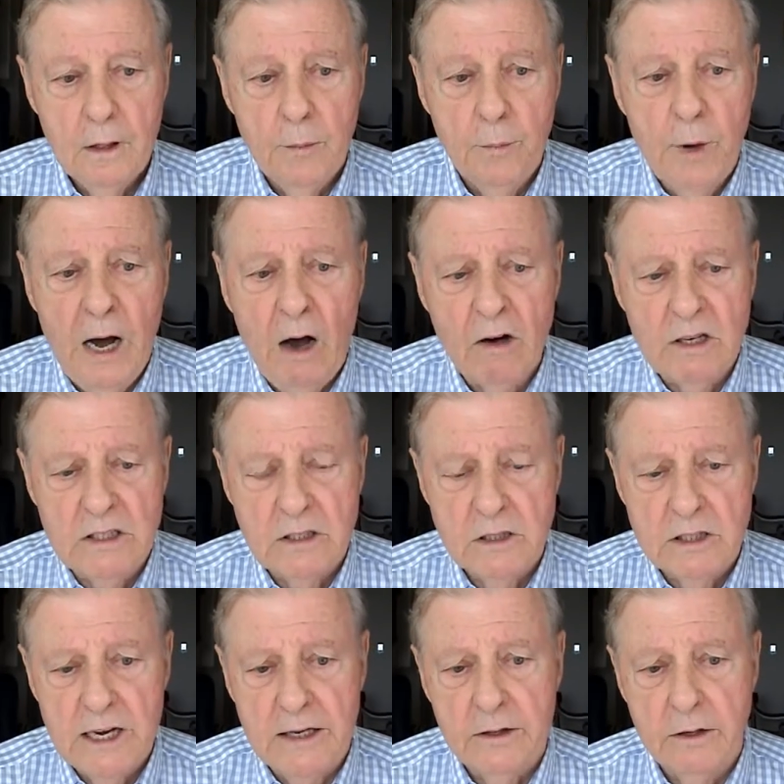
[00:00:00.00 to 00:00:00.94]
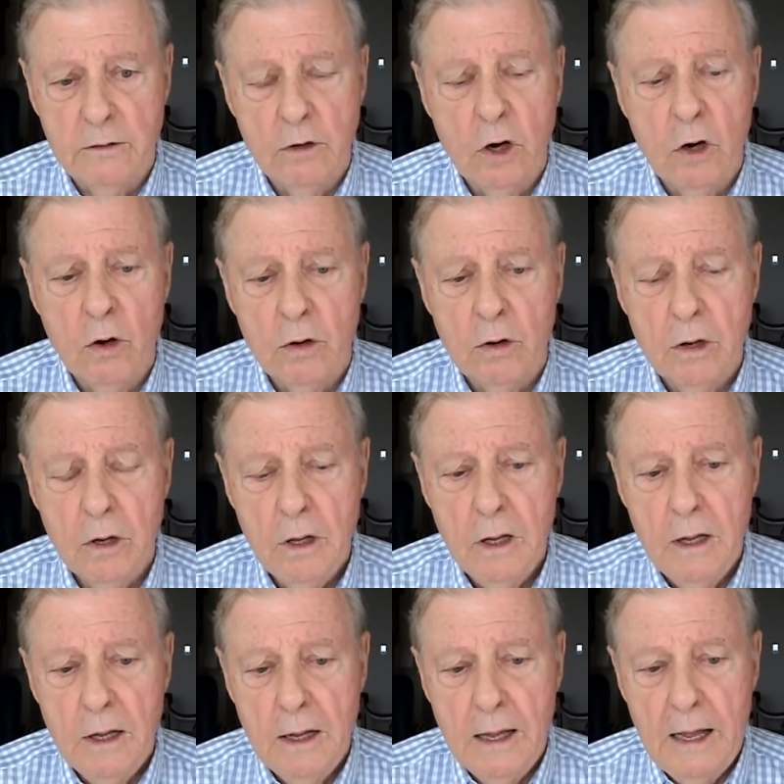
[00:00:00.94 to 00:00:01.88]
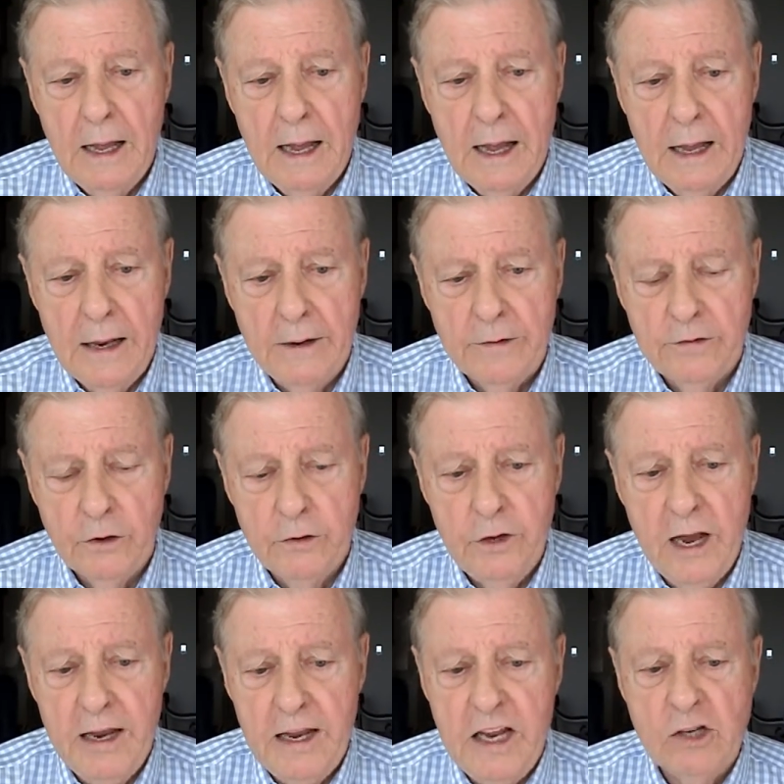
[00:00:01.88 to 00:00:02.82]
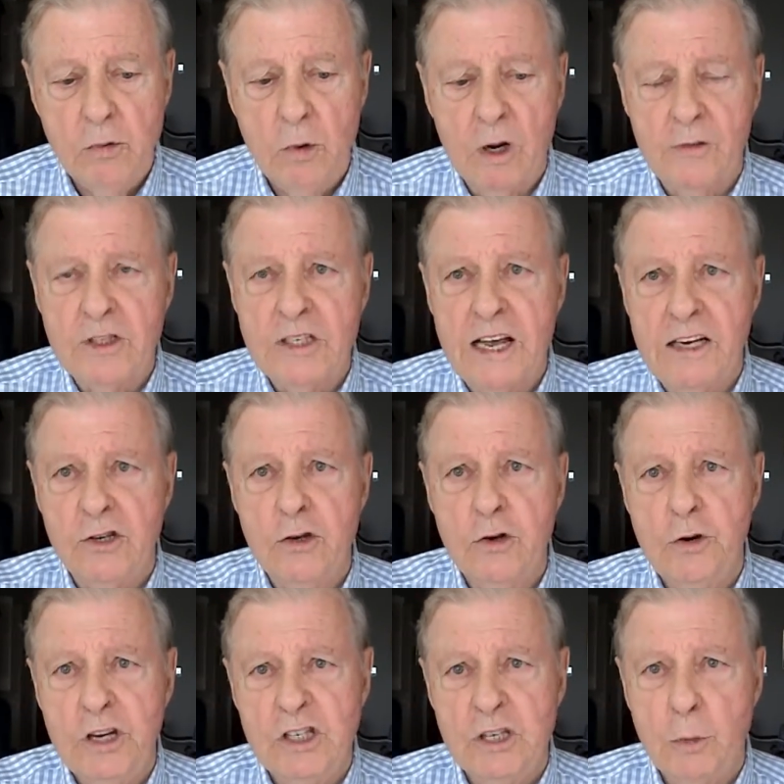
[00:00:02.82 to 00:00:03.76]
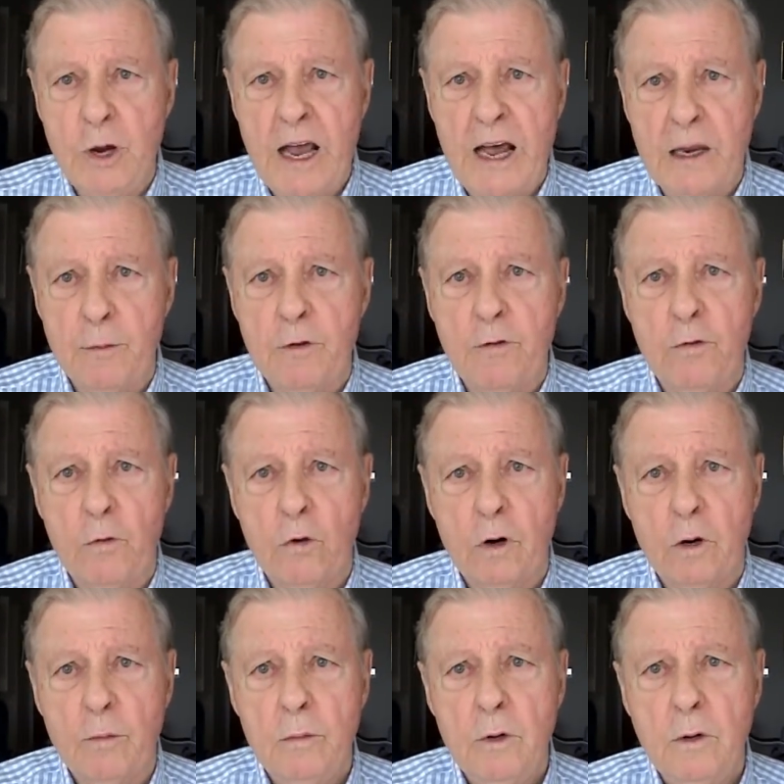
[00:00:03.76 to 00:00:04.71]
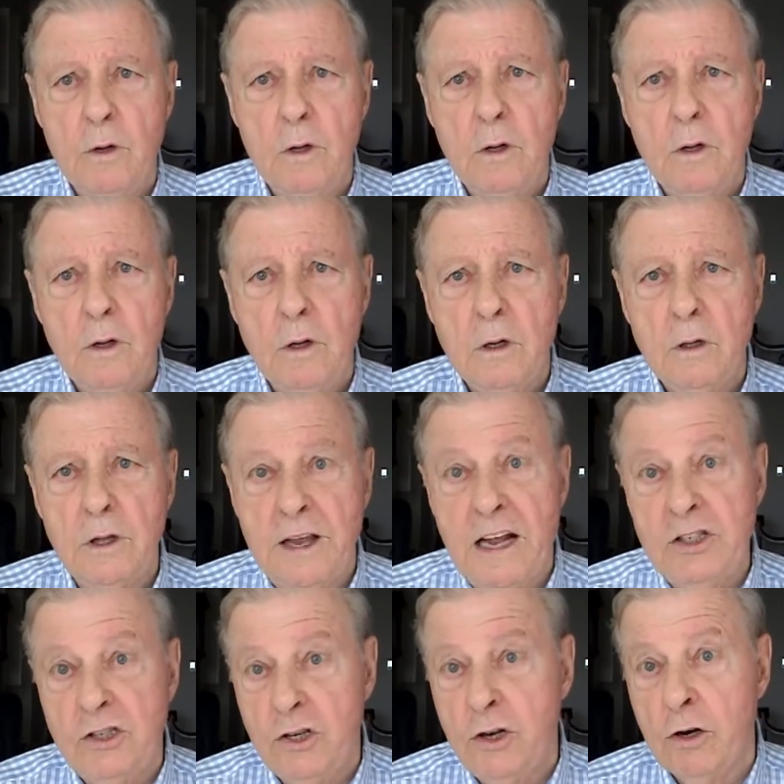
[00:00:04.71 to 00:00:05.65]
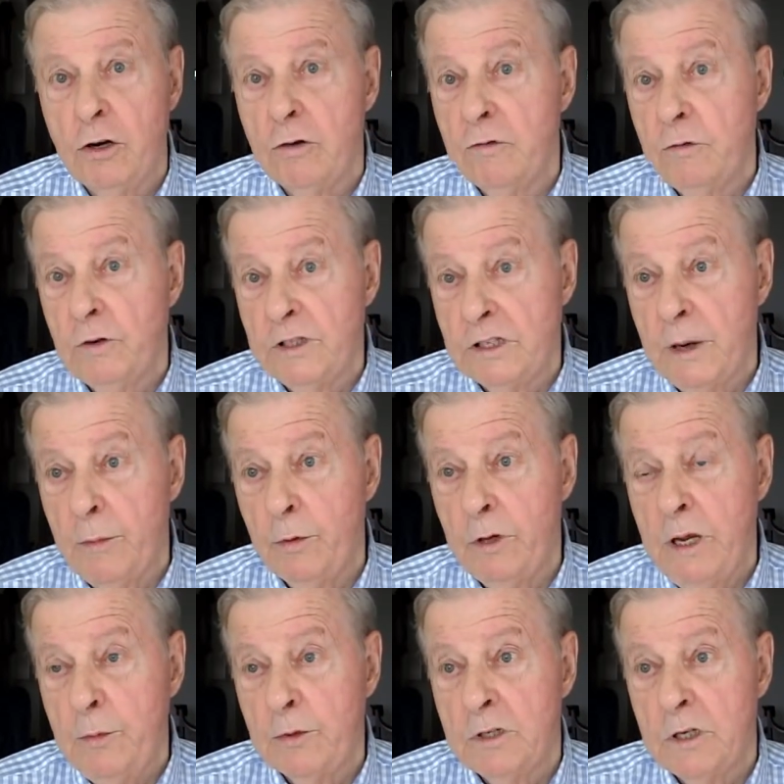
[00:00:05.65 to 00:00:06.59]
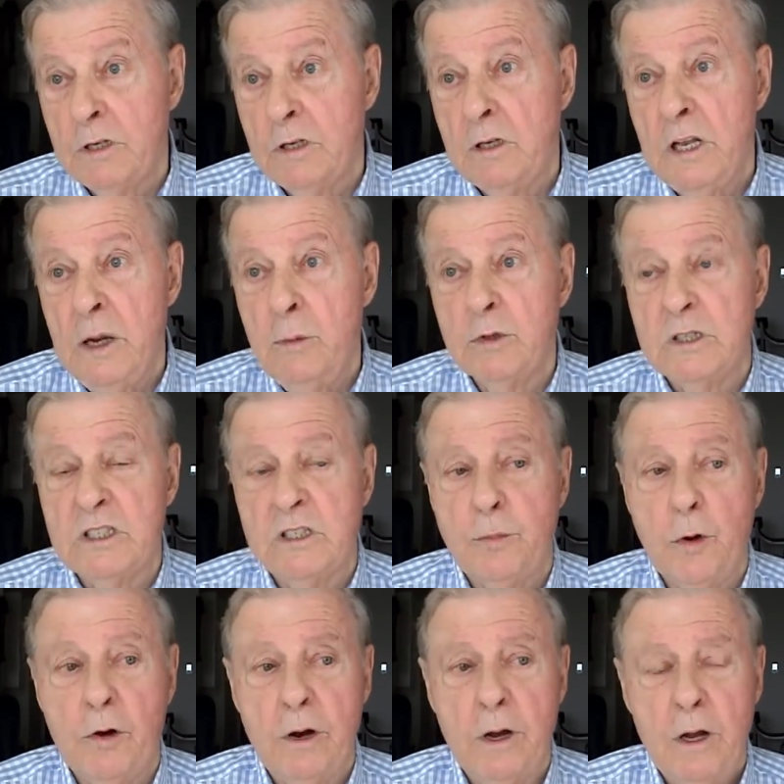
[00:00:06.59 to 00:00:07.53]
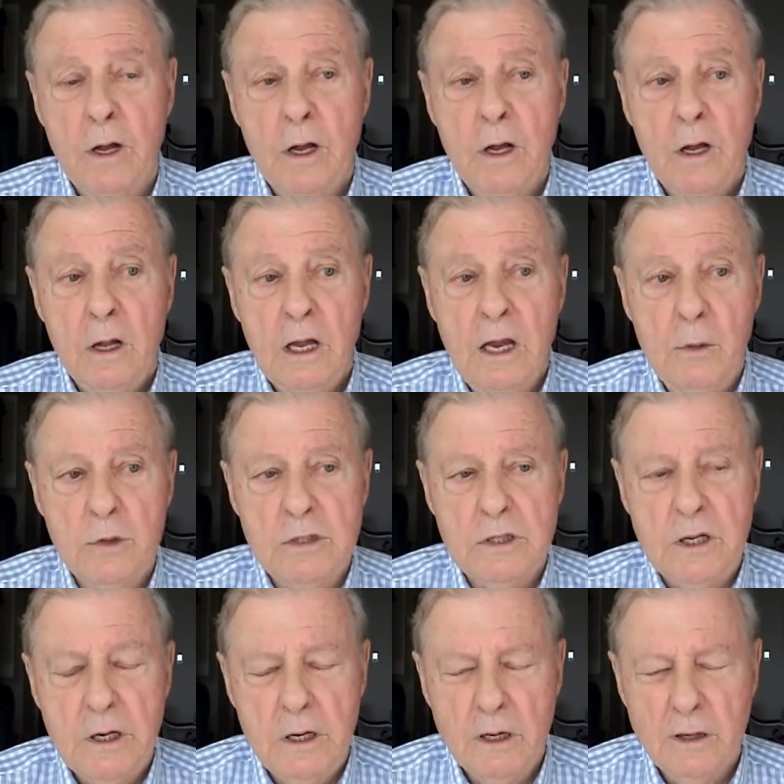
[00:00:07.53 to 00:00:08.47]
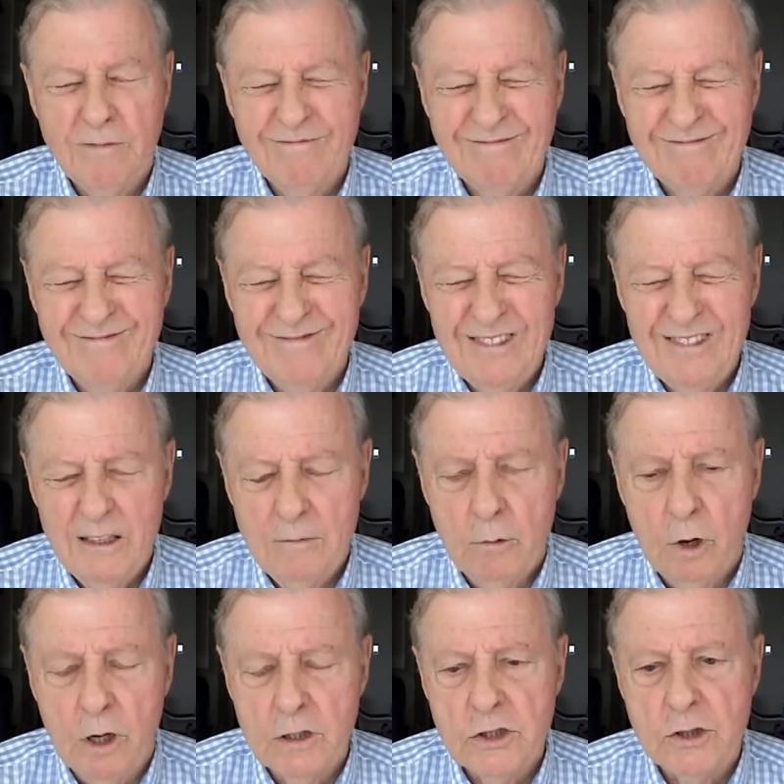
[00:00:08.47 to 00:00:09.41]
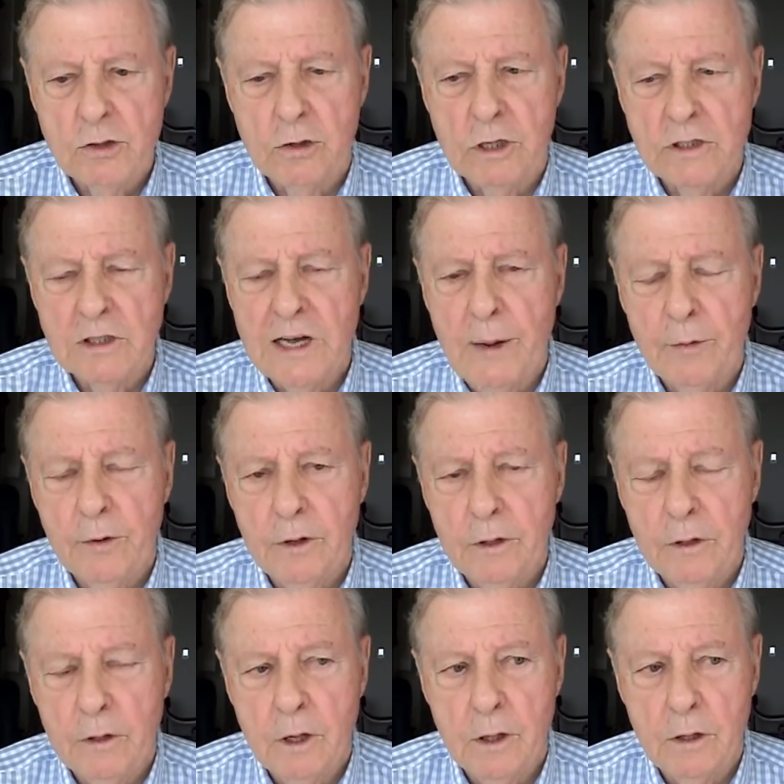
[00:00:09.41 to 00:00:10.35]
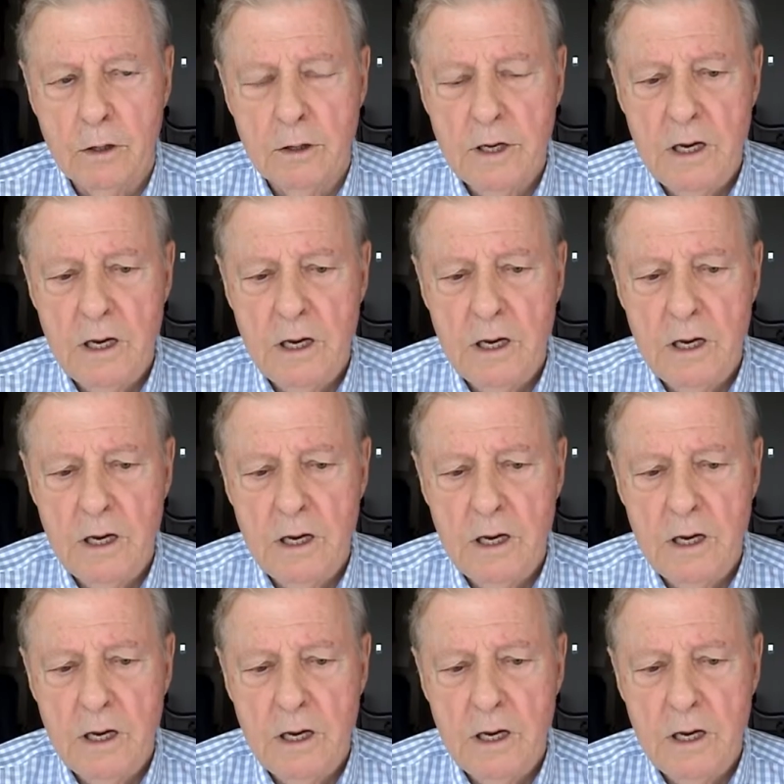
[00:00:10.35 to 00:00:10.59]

The pilots checked their own. And so you had, each one of us had duties that we had to perform the engineer, for example, he was the he was the Sperry, he was the um, Martin Turret top gunner.